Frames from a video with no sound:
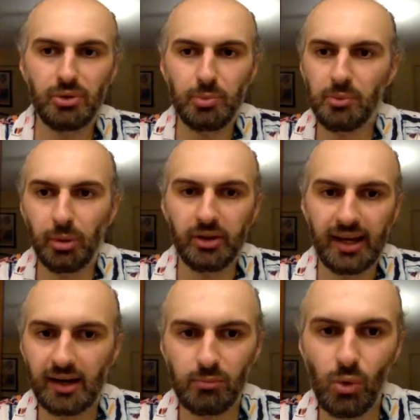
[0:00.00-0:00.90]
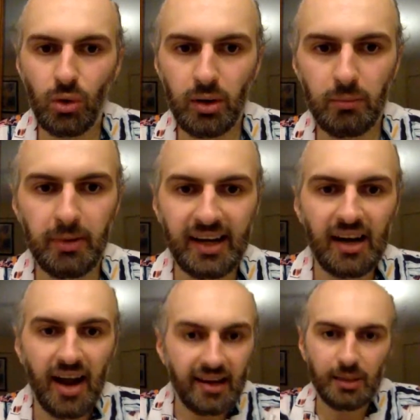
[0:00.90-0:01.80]
people that
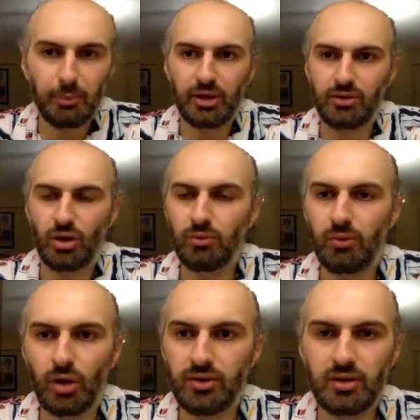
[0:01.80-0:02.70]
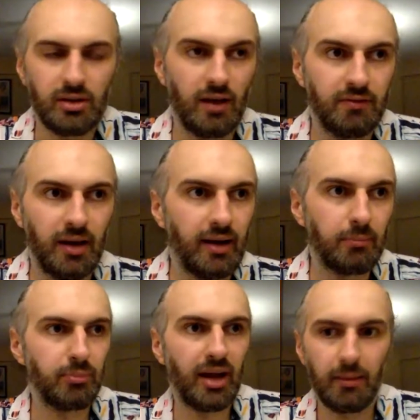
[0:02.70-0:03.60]
are experts on this stuff.
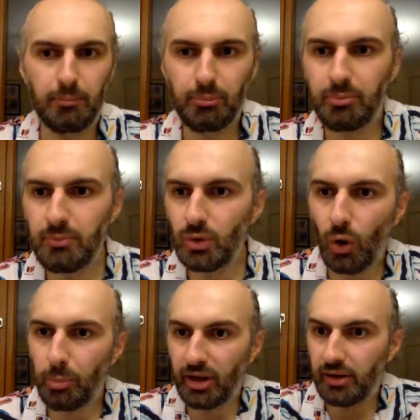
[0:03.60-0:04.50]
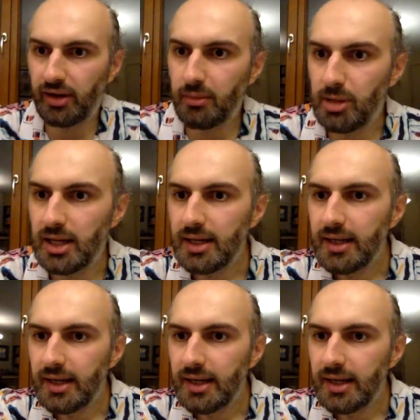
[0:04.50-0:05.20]
That are no better than me.